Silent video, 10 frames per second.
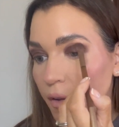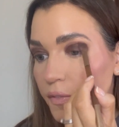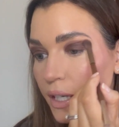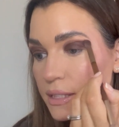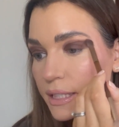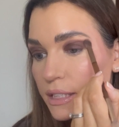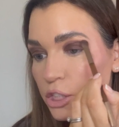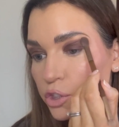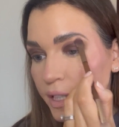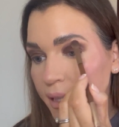That's like the
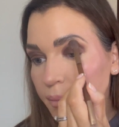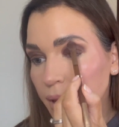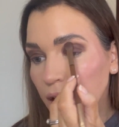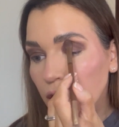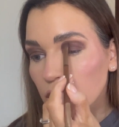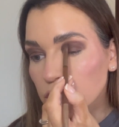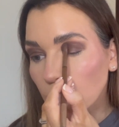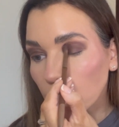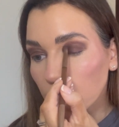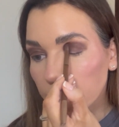dream, because
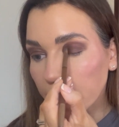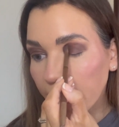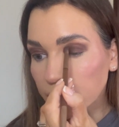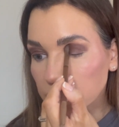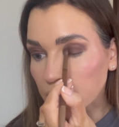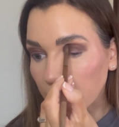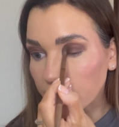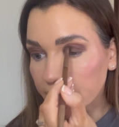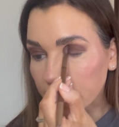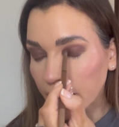all the browns that are
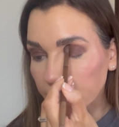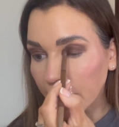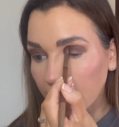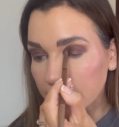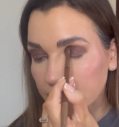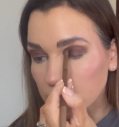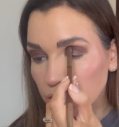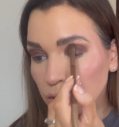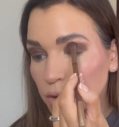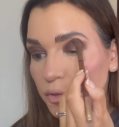in like palettes are
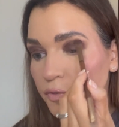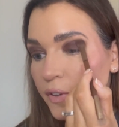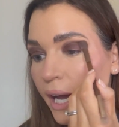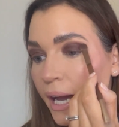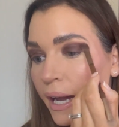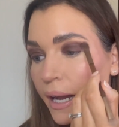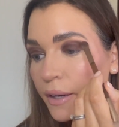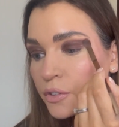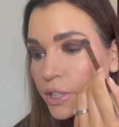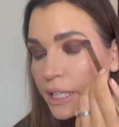all
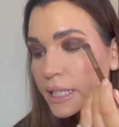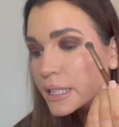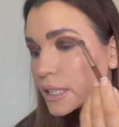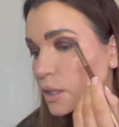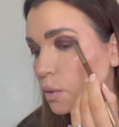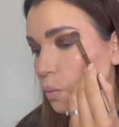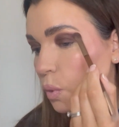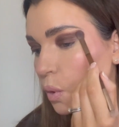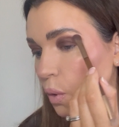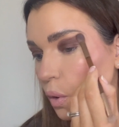very
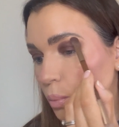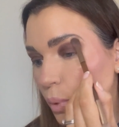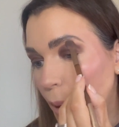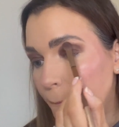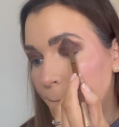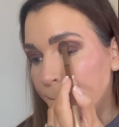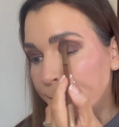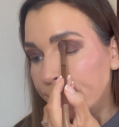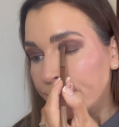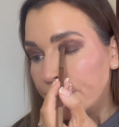warm.
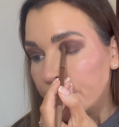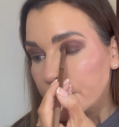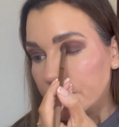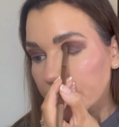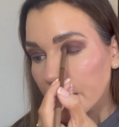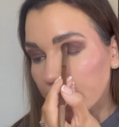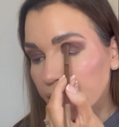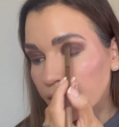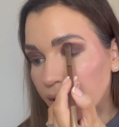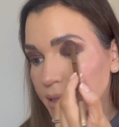And I
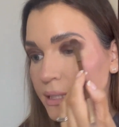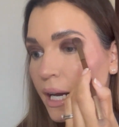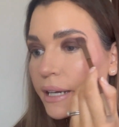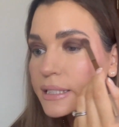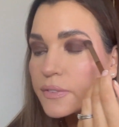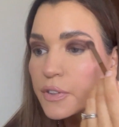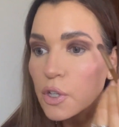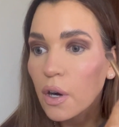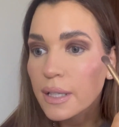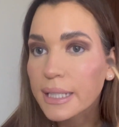know that's nice if you've
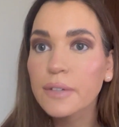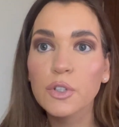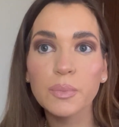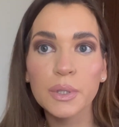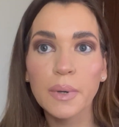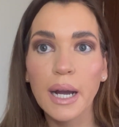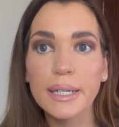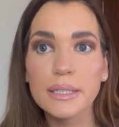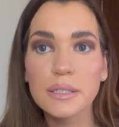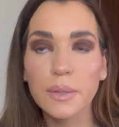got, like, I've got blue
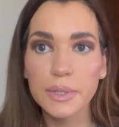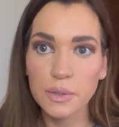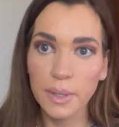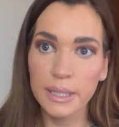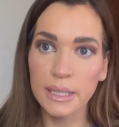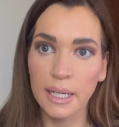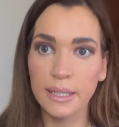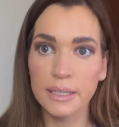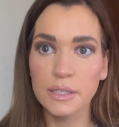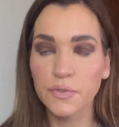eyes, so it's quite
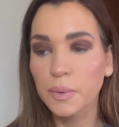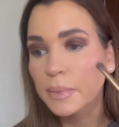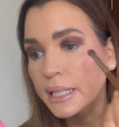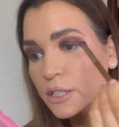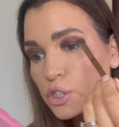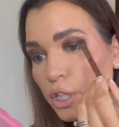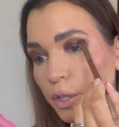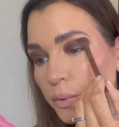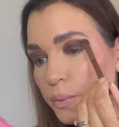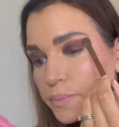nice for me
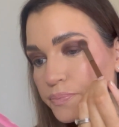to